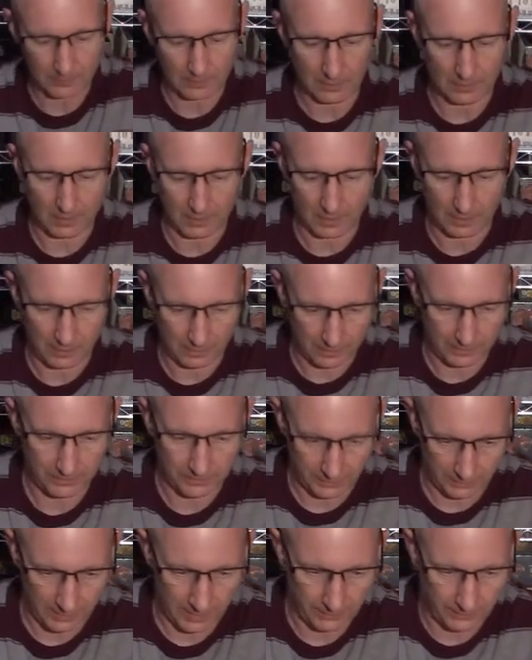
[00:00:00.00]
And here's
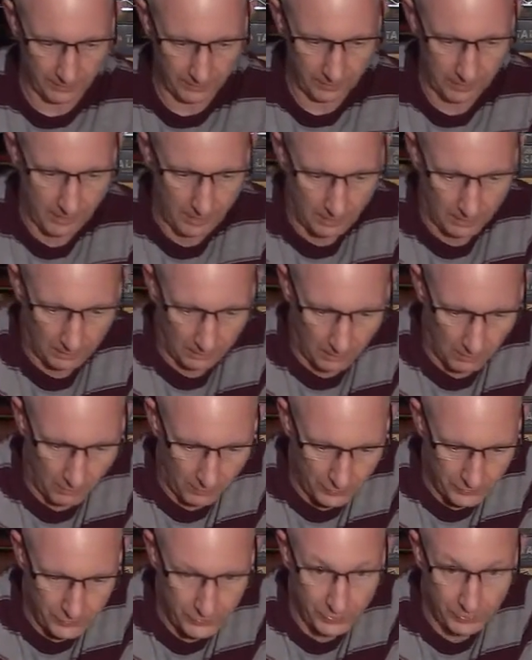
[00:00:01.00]
another
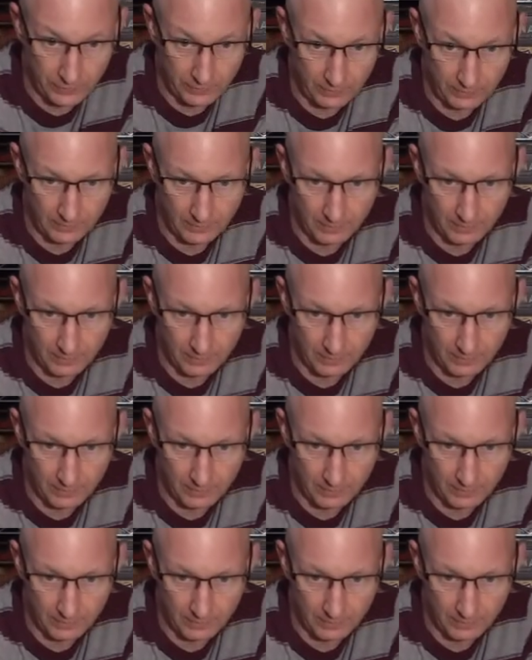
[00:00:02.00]
larger